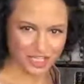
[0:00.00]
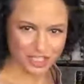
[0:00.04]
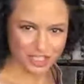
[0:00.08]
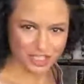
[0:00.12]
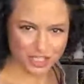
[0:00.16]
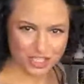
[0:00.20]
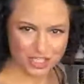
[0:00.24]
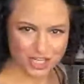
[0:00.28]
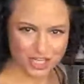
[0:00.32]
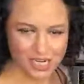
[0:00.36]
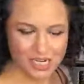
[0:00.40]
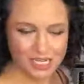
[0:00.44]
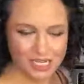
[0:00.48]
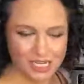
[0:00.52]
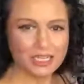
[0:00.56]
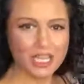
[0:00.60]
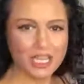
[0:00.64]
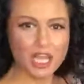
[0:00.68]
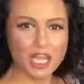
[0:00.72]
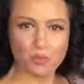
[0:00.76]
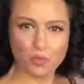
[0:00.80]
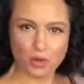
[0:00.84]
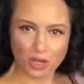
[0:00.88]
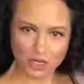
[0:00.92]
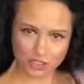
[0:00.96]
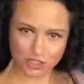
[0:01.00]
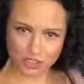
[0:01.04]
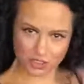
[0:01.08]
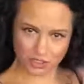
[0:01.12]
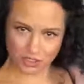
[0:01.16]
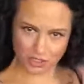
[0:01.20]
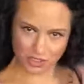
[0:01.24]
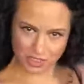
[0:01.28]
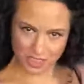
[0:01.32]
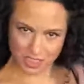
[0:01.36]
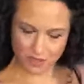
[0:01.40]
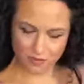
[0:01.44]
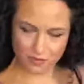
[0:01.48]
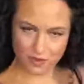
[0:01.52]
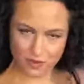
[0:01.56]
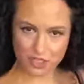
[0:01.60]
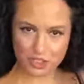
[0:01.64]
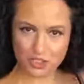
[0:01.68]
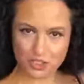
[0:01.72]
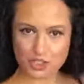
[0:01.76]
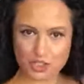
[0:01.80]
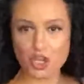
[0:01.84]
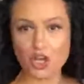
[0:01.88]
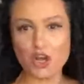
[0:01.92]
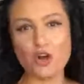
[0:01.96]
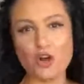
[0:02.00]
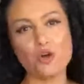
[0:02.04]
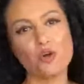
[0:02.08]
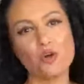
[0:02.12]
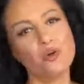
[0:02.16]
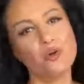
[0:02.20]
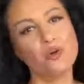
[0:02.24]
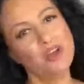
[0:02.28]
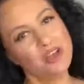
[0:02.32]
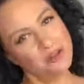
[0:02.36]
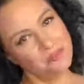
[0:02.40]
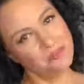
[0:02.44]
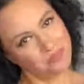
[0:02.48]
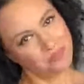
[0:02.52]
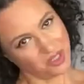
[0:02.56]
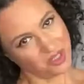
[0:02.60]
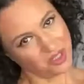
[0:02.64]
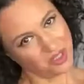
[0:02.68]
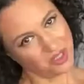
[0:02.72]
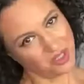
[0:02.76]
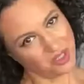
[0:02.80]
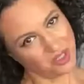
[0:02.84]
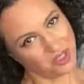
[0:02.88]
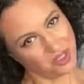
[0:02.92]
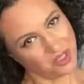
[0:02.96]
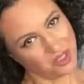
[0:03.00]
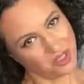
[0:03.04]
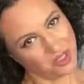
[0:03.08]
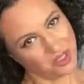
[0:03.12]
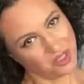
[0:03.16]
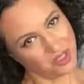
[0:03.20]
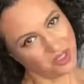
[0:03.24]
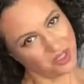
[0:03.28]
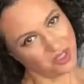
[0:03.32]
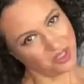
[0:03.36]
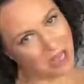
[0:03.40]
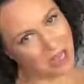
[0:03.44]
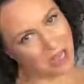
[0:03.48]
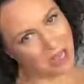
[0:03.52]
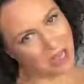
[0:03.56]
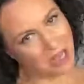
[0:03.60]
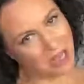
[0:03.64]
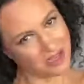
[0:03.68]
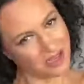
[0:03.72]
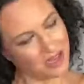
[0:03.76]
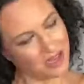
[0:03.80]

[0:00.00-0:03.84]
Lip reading: stay in touch and watch the TV show, come to